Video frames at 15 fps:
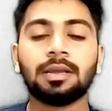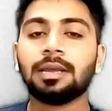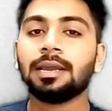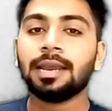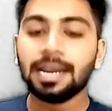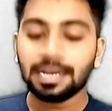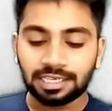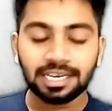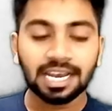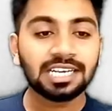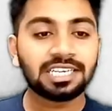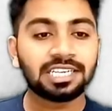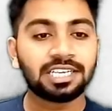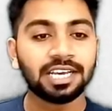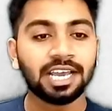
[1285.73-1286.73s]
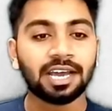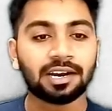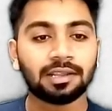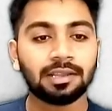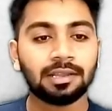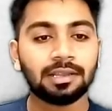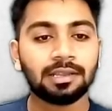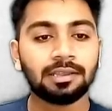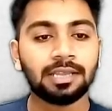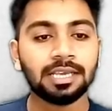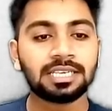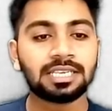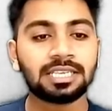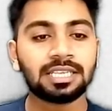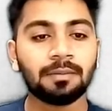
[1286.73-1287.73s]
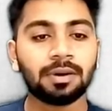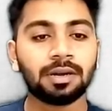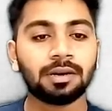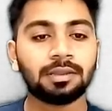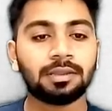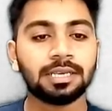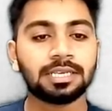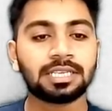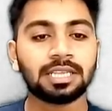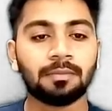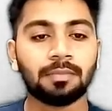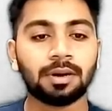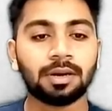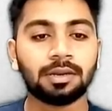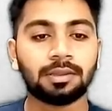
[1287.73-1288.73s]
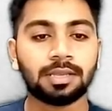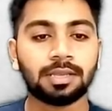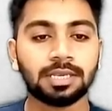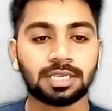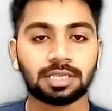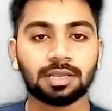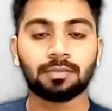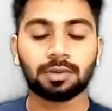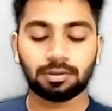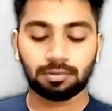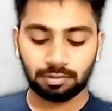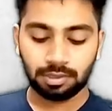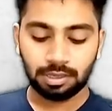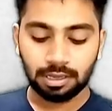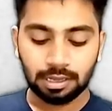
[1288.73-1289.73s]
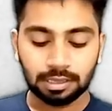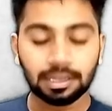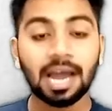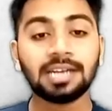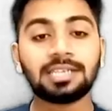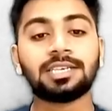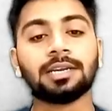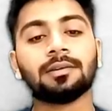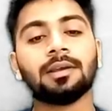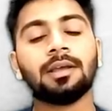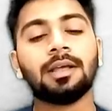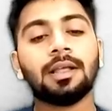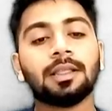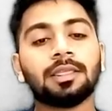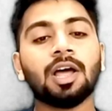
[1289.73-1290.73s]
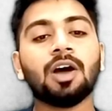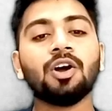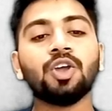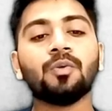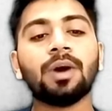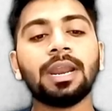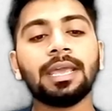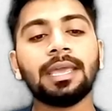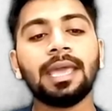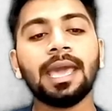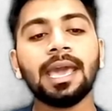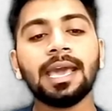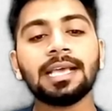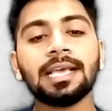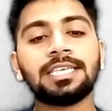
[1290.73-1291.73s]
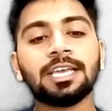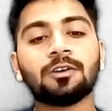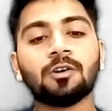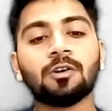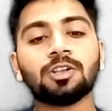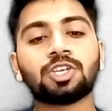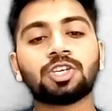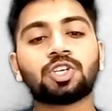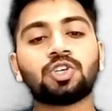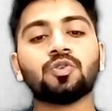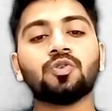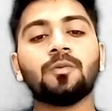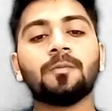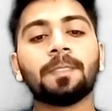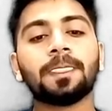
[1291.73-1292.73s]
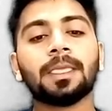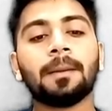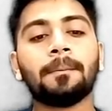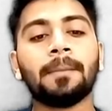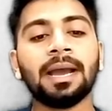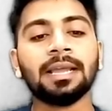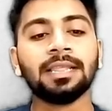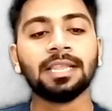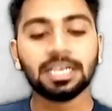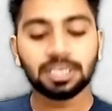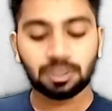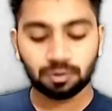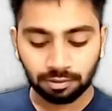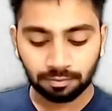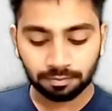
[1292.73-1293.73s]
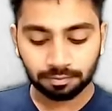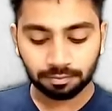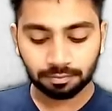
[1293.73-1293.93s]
It's just here. This number, this number, this number. That's it. Now your A is equals to minus 1.